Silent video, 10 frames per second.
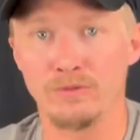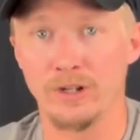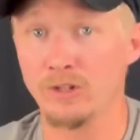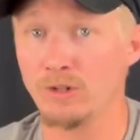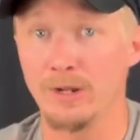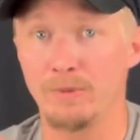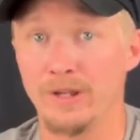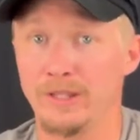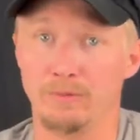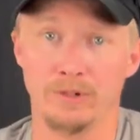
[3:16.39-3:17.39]
On a
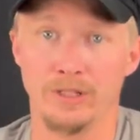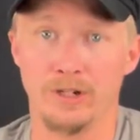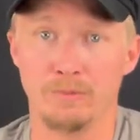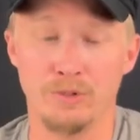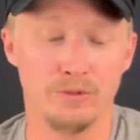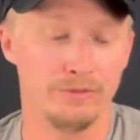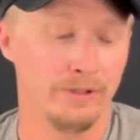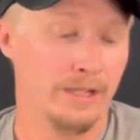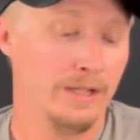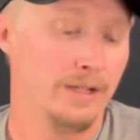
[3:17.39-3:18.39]
tripod, they really don't
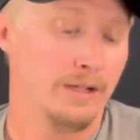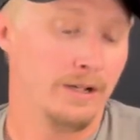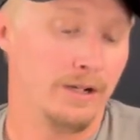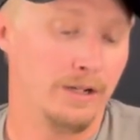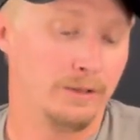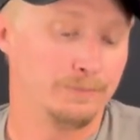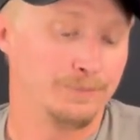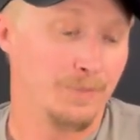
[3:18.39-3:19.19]
move.